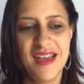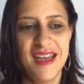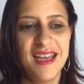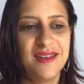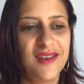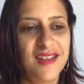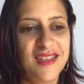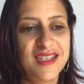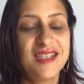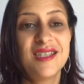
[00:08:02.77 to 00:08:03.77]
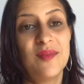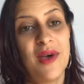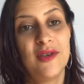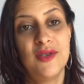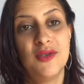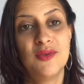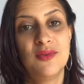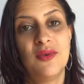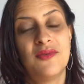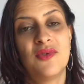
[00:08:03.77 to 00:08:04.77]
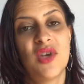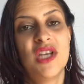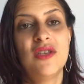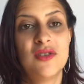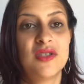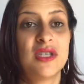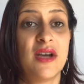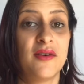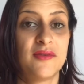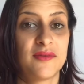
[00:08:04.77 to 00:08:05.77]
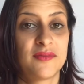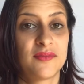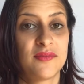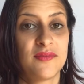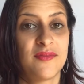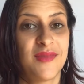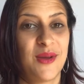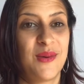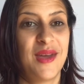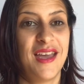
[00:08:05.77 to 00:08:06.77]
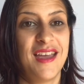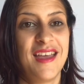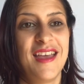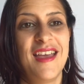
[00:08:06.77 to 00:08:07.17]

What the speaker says: And this is about you freeing yourself, okay?